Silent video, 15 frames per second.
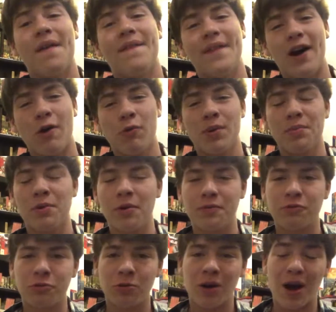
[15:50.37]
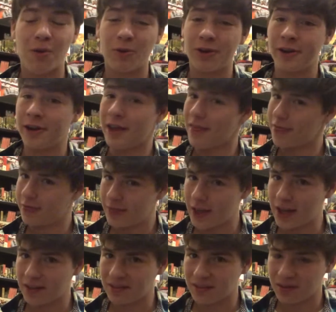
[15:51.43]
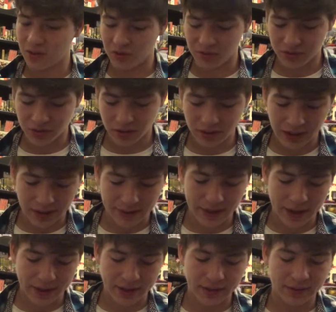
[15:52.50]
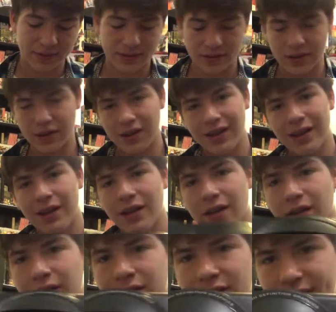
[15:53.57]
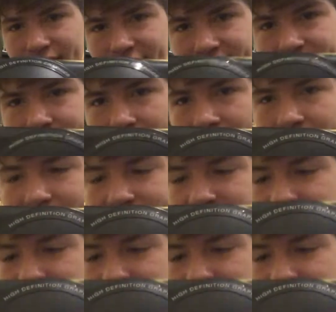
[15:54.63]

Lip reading: Now we move to our next console, and that is the SEGA